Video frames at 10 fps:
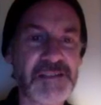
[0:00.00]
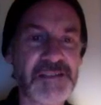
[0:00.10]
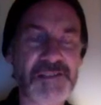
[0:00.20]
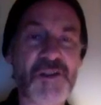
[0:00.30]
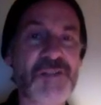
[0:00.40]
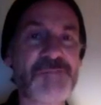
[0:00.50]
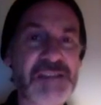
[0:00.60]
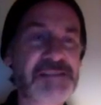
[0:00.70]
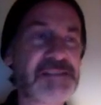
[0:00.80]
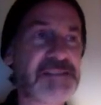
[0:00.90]
"It's gone
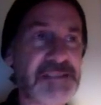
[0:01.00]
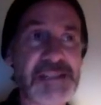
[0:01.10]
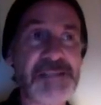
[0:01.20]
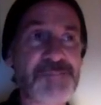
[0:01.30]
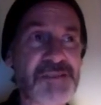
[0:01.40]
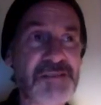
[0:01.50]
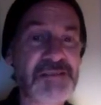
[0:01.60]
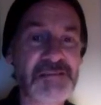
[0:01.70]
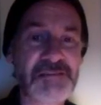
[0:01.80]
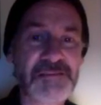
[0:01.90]
back to the deeps.
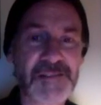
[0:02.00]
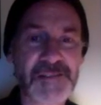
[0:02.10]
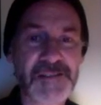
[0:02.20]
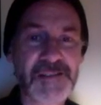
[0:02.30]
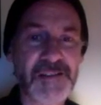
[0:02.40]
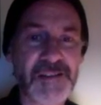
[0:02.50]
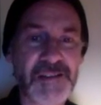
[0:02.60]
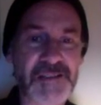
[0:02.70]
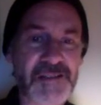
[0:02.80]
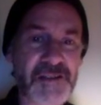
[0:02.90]

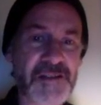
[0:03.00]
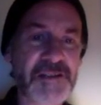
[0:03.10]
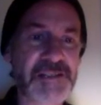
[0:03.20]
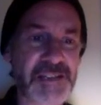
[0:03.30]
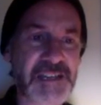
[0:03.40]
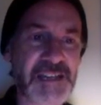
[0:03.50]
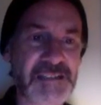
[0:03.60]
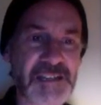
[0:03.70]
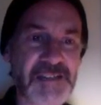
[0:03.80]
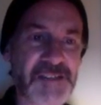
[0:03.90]
It's learned you can't
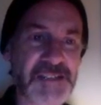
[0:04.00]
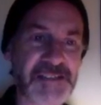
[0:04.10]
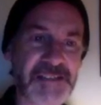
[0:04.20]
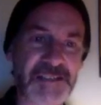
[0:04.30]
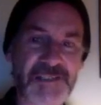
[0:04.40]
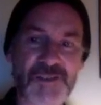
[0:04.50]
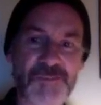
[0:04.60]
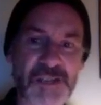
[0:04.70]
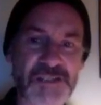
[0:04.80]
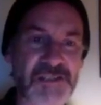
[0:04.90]
love anything too
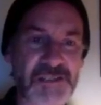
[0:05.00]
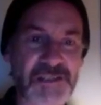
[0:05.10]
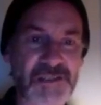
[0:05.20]
much in this